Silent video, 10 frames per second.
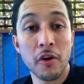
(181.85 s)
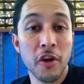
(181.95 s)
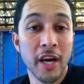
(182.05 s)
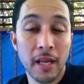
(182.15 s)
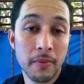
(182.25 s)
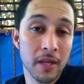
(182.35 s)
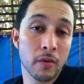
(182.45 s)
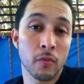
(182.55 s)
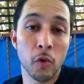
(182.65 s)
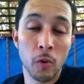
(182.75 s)
you're going to be in a
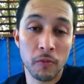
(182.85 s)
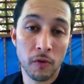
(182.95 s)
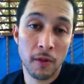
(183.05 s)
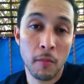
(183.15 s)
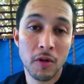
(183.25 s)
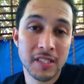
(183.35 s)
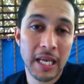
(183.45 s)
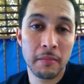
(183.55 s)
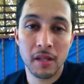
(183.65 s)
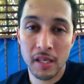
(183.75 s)
room full of
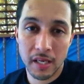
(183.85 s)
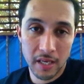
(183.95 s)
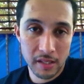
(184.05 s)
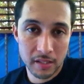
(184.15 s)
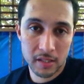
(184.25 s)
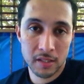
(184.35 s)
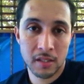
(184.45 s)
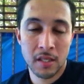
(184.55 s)
multimillionaires